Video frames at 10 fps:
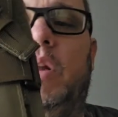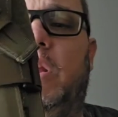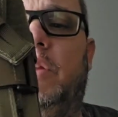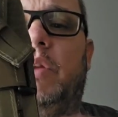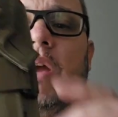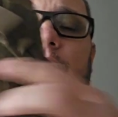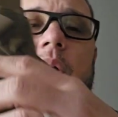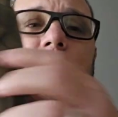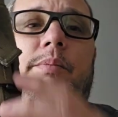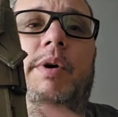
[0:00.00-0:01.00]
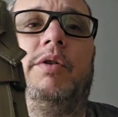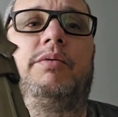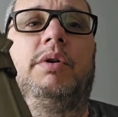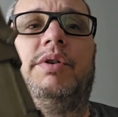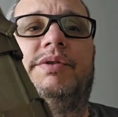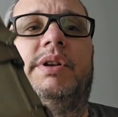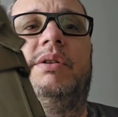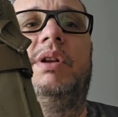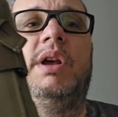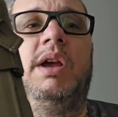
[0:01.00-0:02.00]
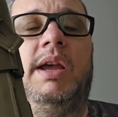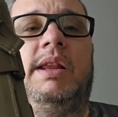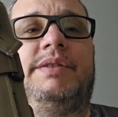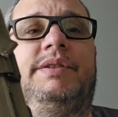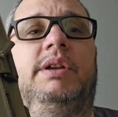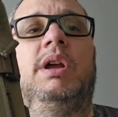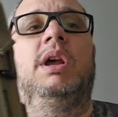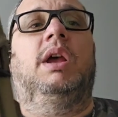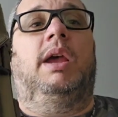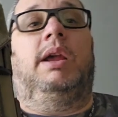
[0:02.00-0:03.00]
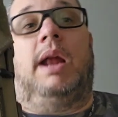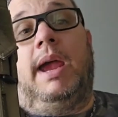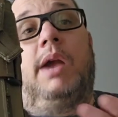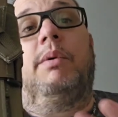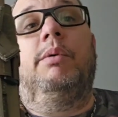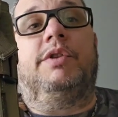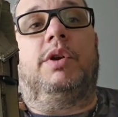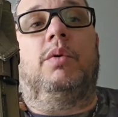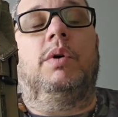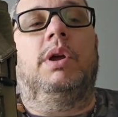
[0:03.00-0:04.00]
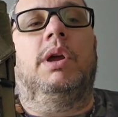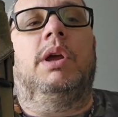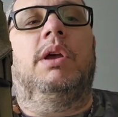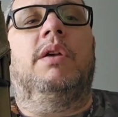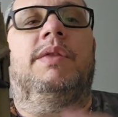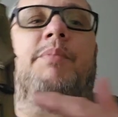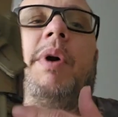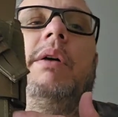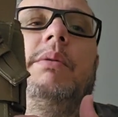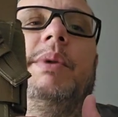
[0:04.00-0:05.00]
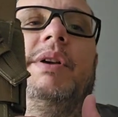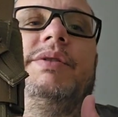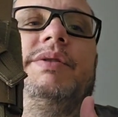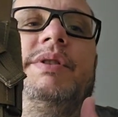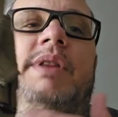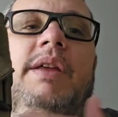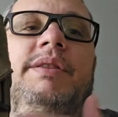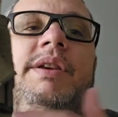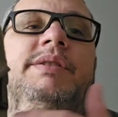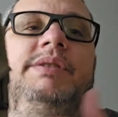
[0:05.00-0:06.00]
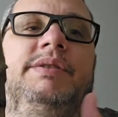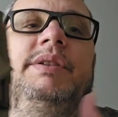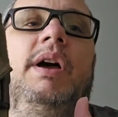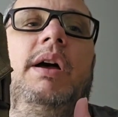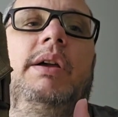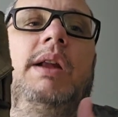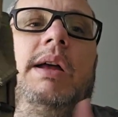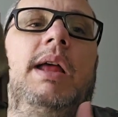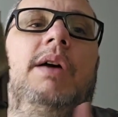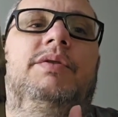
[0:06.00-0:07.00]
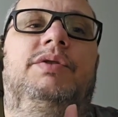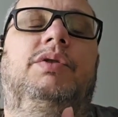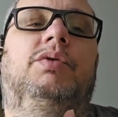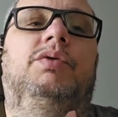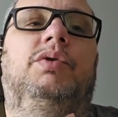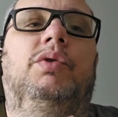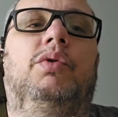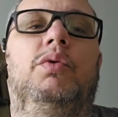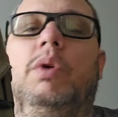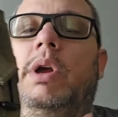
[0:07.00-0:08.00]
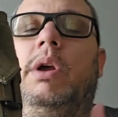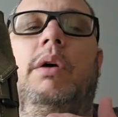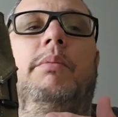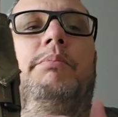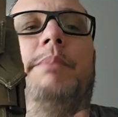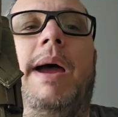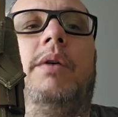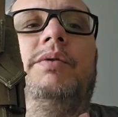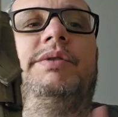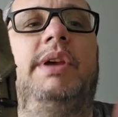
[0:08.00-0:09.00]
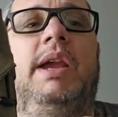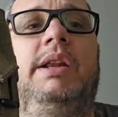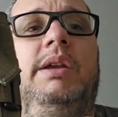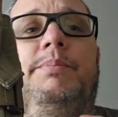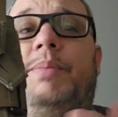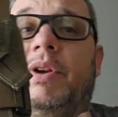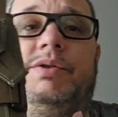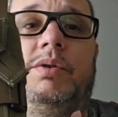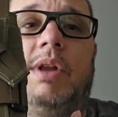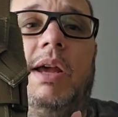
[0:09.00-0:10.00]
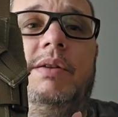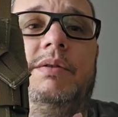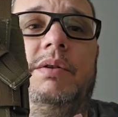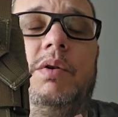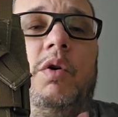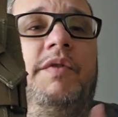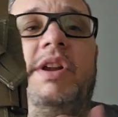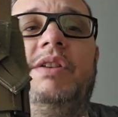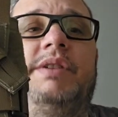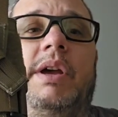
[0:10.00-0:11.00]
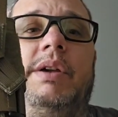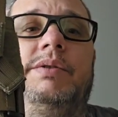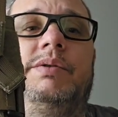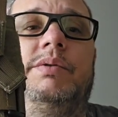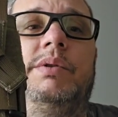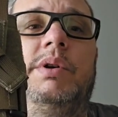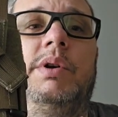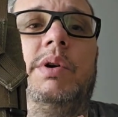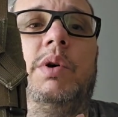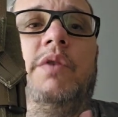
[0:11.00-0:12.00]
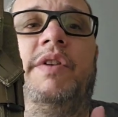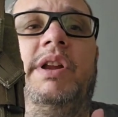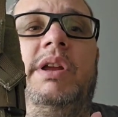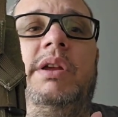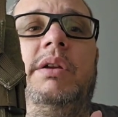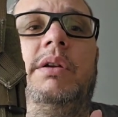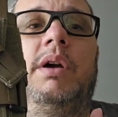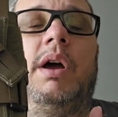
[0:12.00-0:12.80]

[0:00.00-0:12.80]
and you have a couple of Velcros, and that's it. And I agree with you. The problem is that this design allows you to mount any pistol light of any size, of any